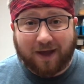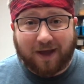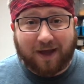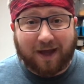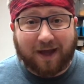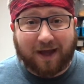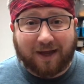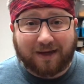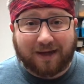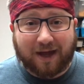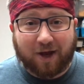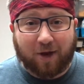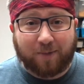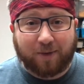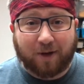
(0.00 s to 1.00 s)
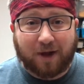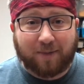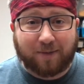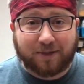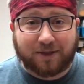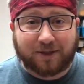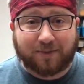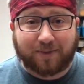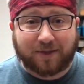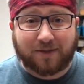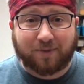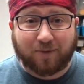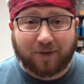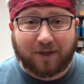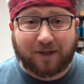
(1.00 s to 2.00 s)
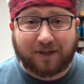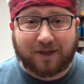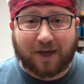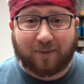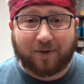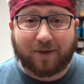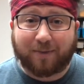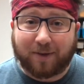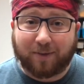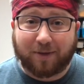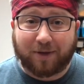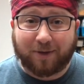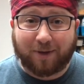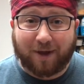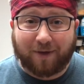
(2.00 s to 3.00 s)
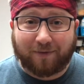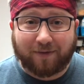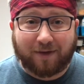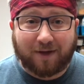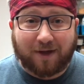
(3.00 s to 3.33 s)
And I hope you're able to spend some really good time with the people you love.